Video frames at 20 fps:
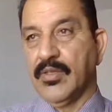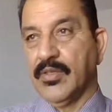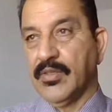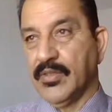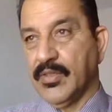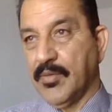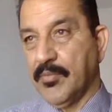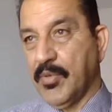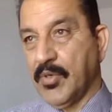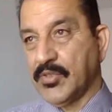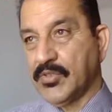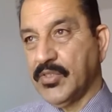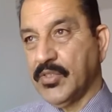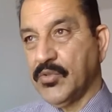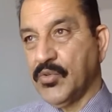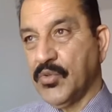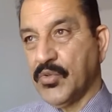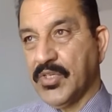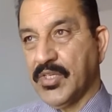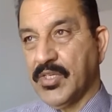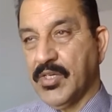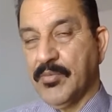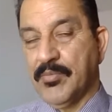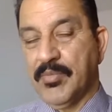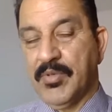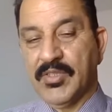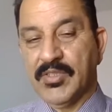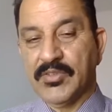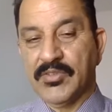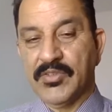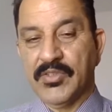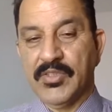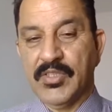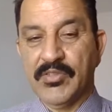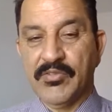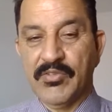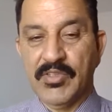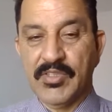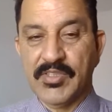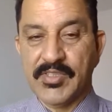epoxy coating application,
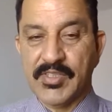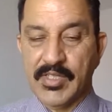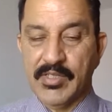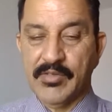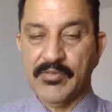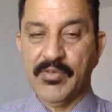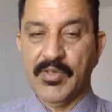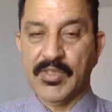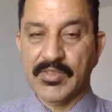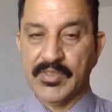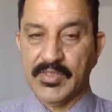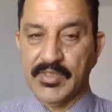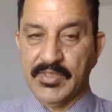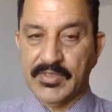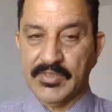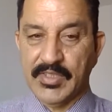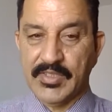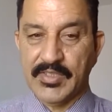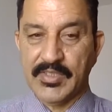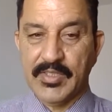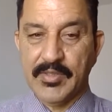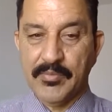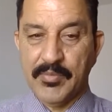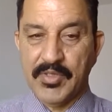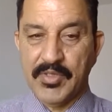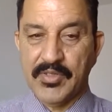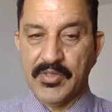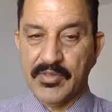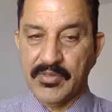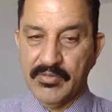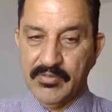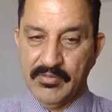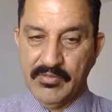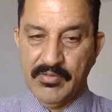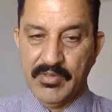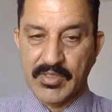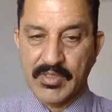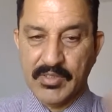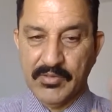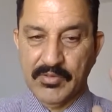it will stay for a certain period,
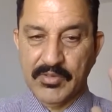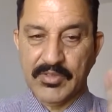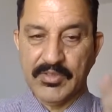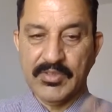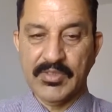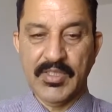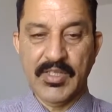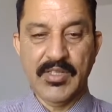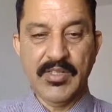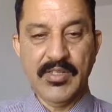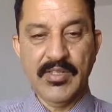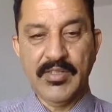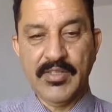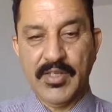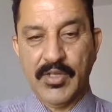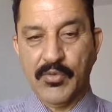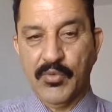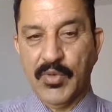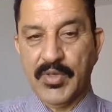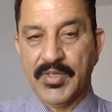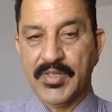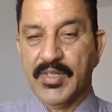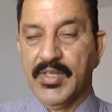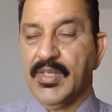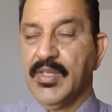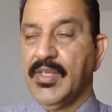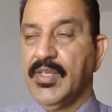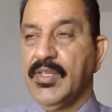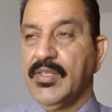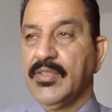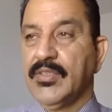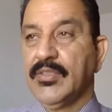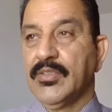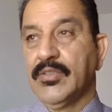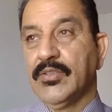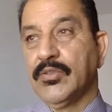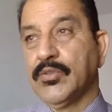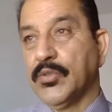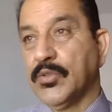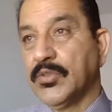whatever the required.
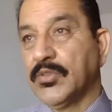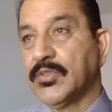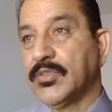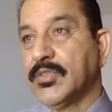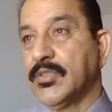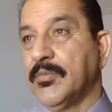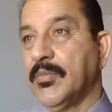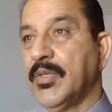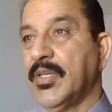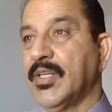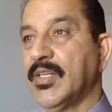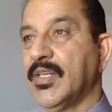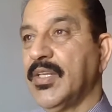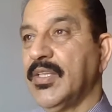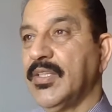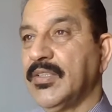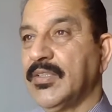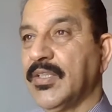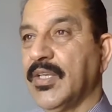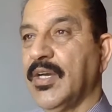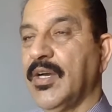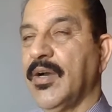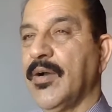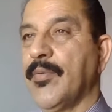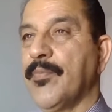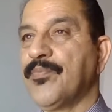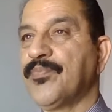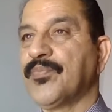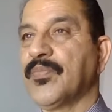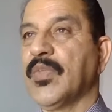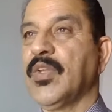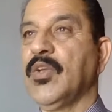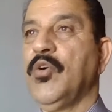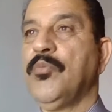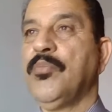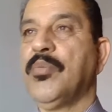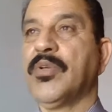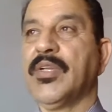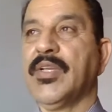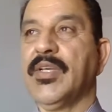So similarly, the
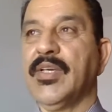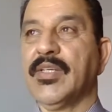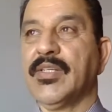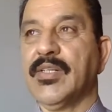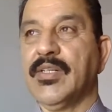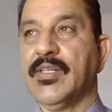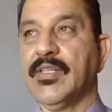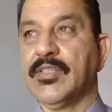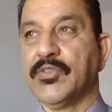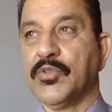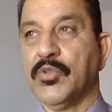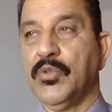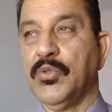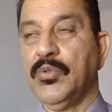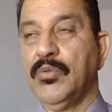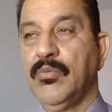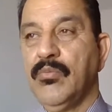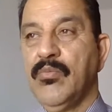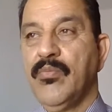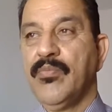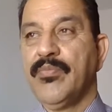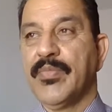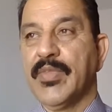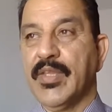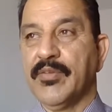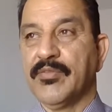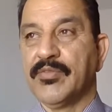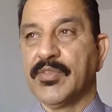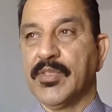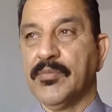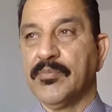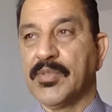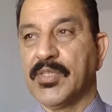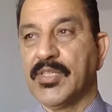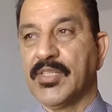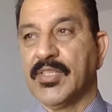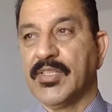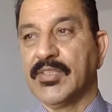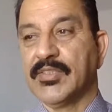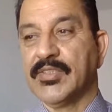open air also, if some
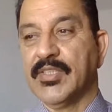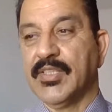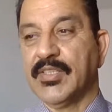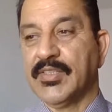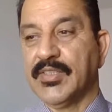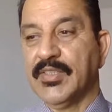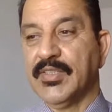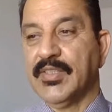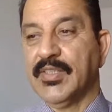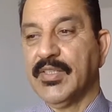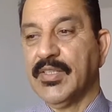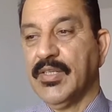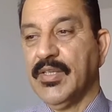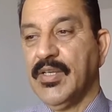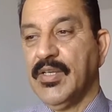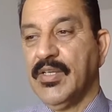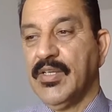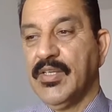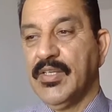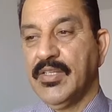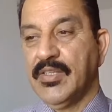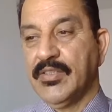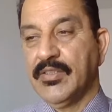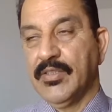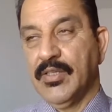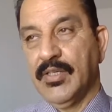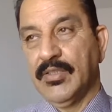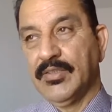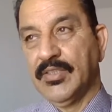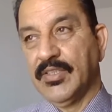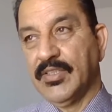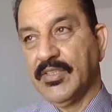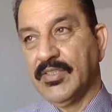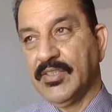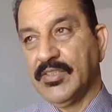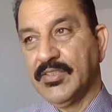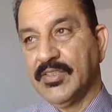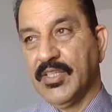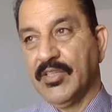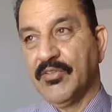products are there, either it
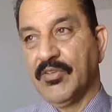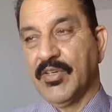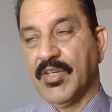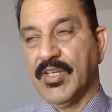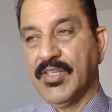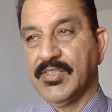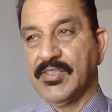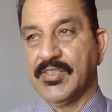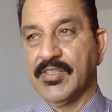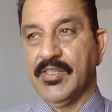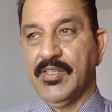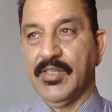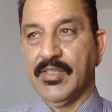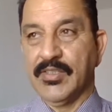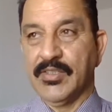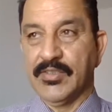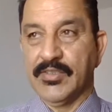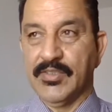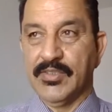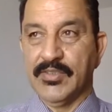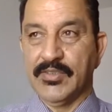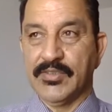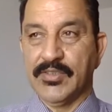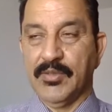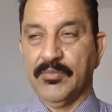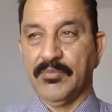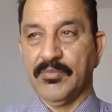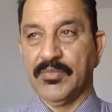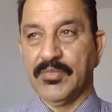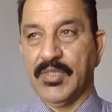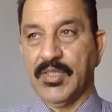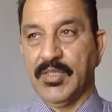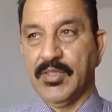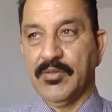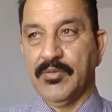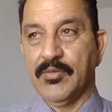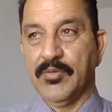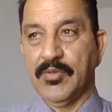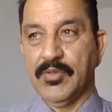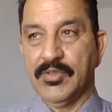is galvanized or
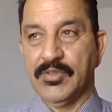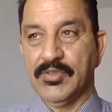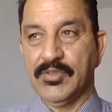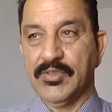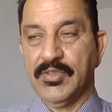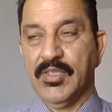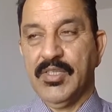something